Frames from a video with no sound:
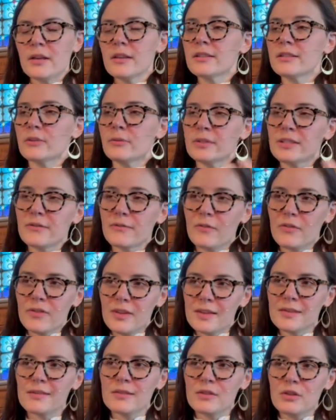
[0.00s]
So it's for
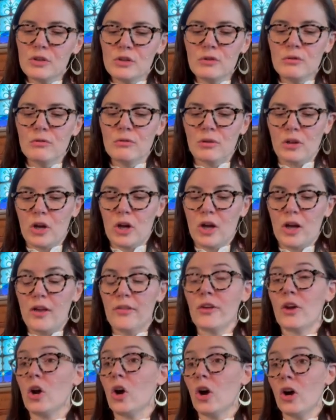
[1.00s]
this new law
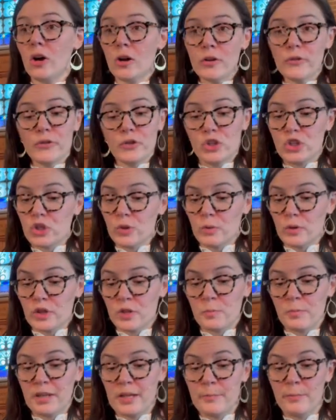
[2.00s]
that all the
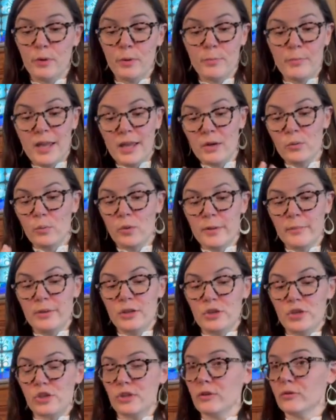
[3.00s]
Jewish people, men,
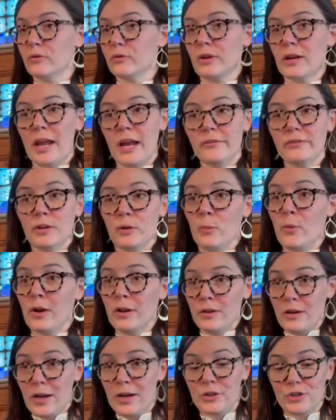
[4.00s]
women, children,
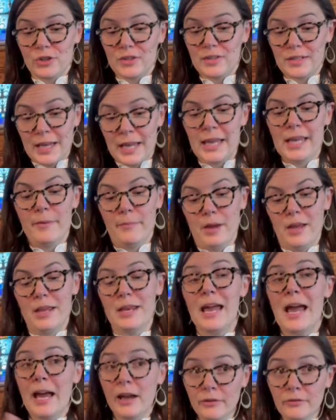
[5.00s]
everyone, not just
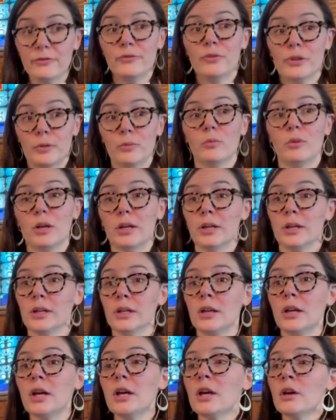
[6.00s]
Haman,
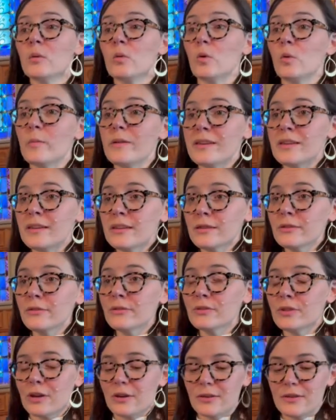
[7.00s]
everyone will be
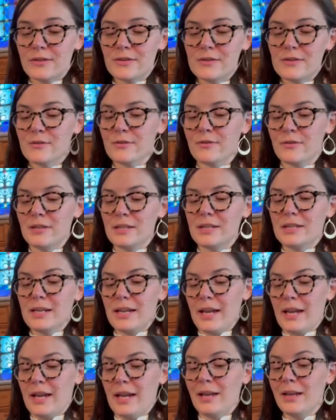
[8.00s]
killed on a certain
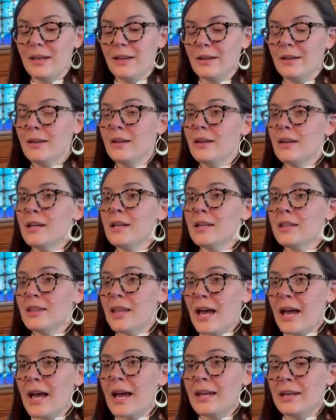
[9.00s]
day.
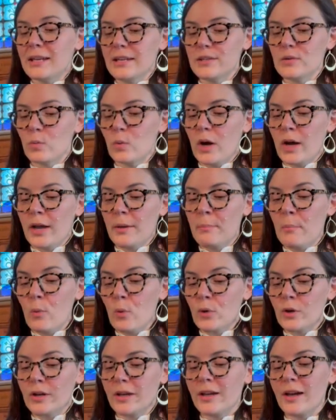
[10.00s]
That is why
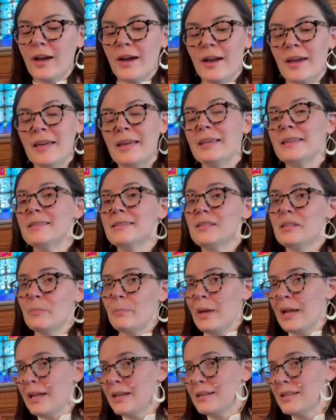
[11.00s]
Mordecai is
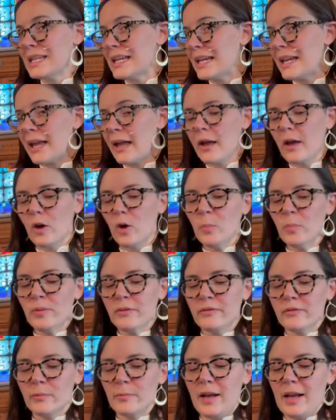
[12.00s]
demanding help
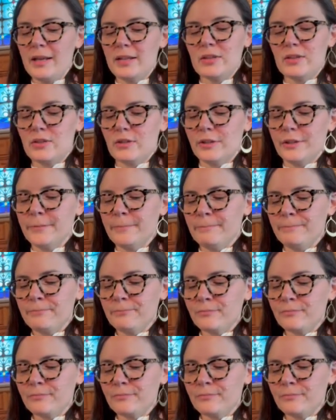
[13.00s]
from Esther.